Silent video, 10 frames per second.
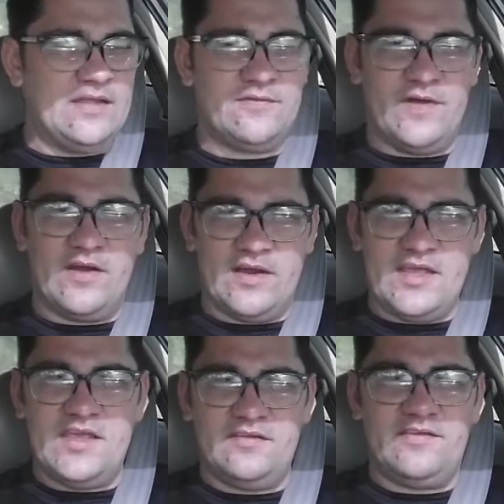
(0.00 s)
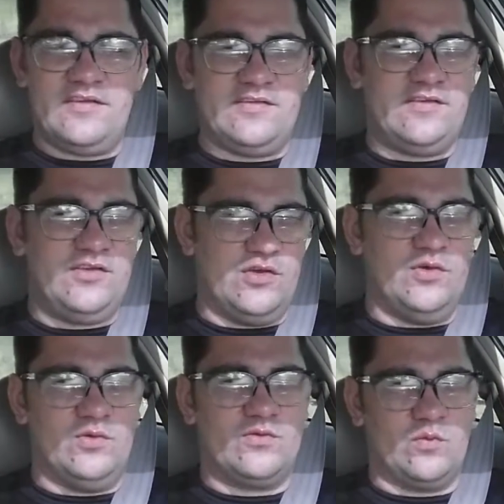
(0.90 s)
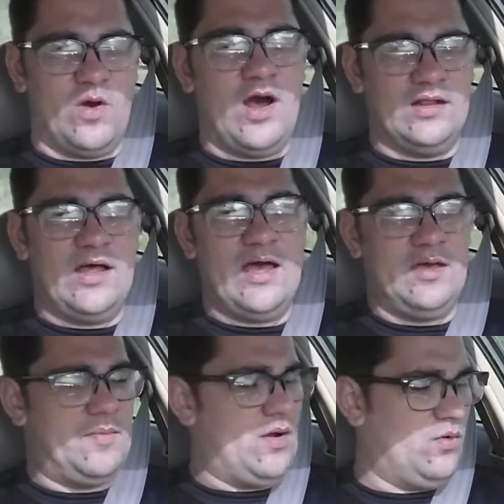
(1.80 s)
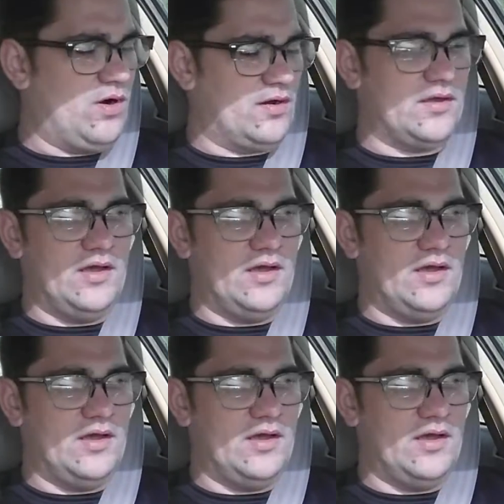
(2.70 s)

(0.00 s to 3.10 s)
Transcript: it's very easy to use while I am at work.